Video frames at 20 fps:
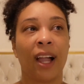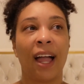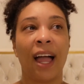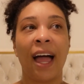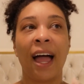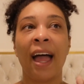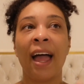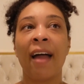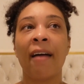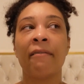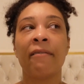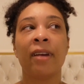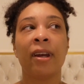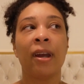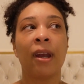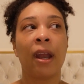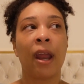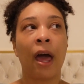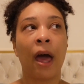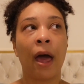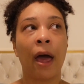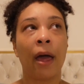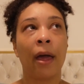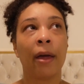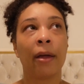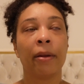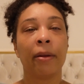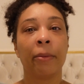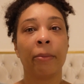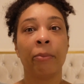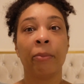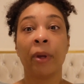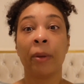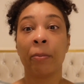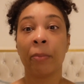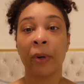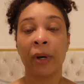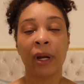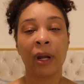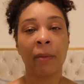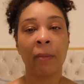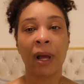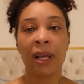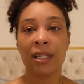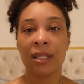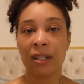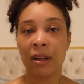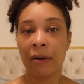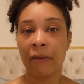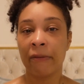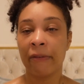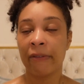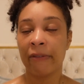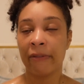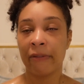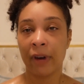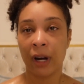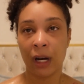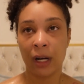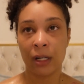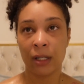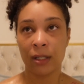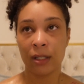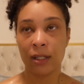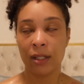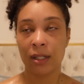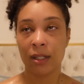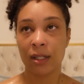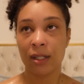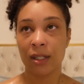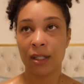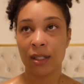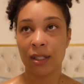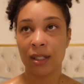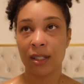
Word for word: I have not been putting myself first.